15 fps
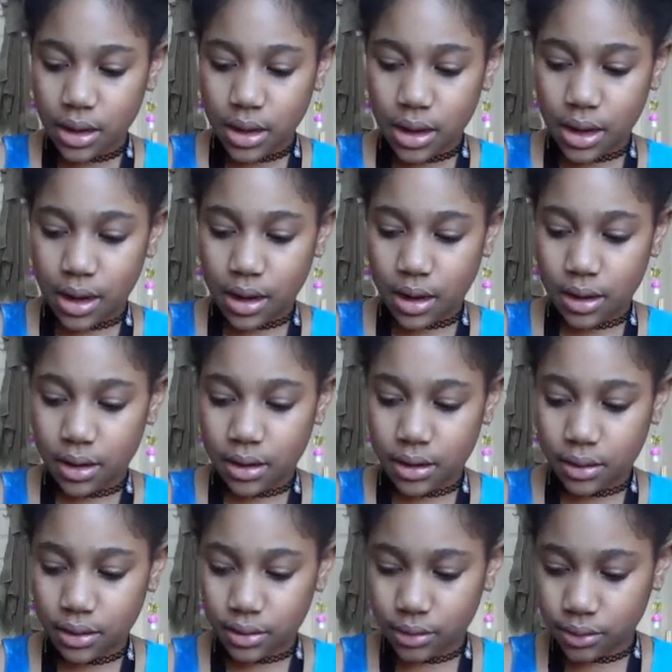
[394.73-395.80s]
and
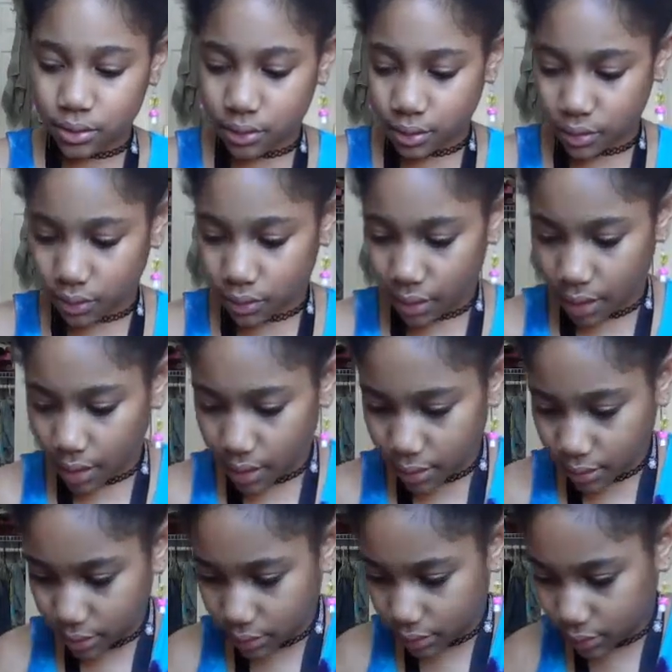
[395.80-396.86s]
so that
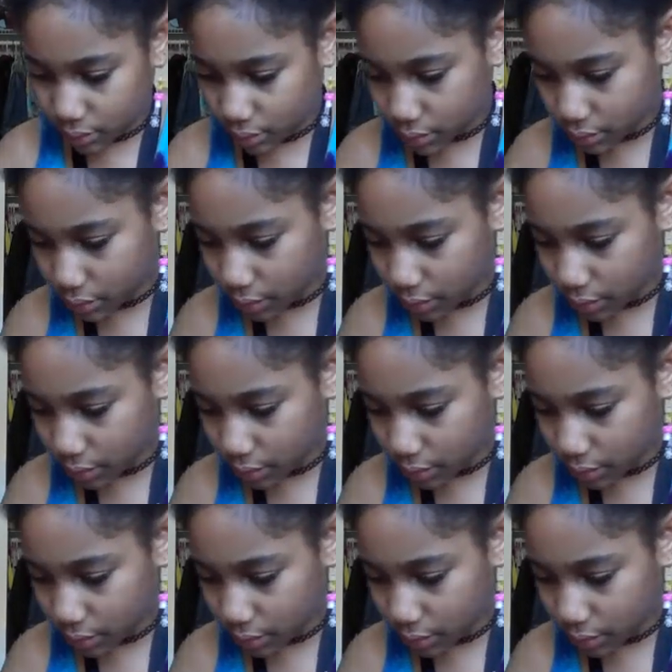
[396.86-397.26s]
is